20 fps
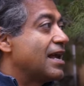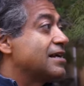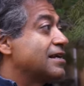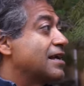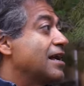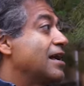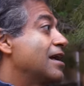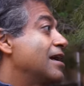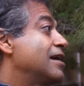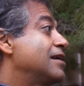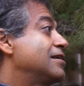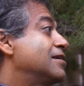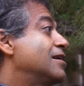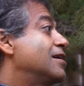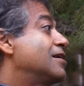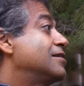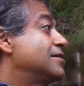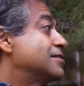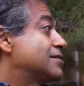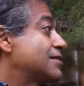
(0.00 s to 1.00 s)
aka
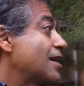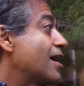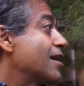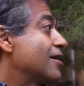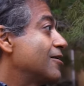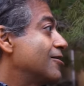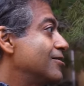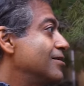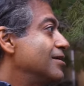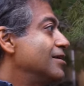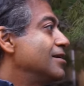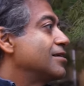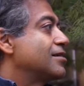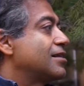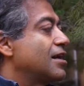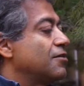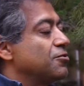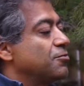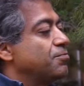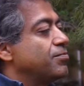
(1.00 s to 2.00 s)
a desire
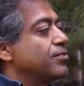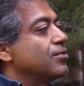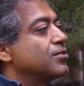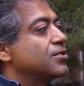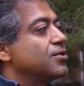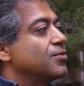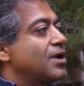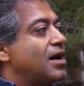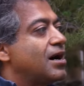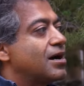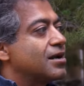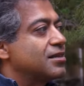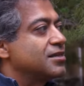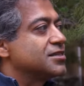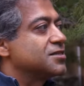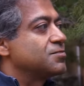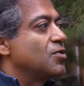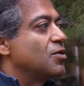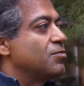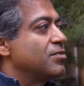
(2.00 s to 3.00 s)
that will pull you out of
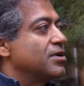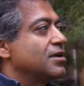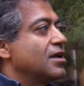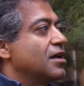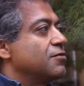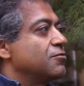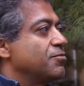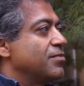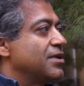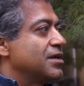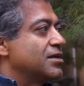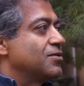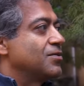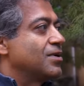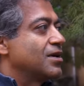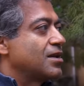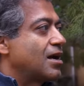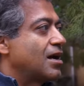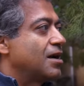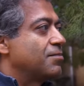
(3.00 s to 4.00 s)
this moment and will make you
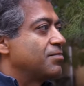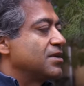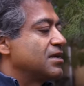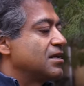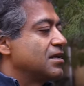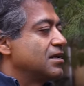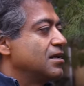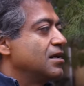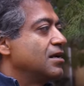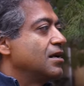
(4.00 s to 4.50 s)
unhappy.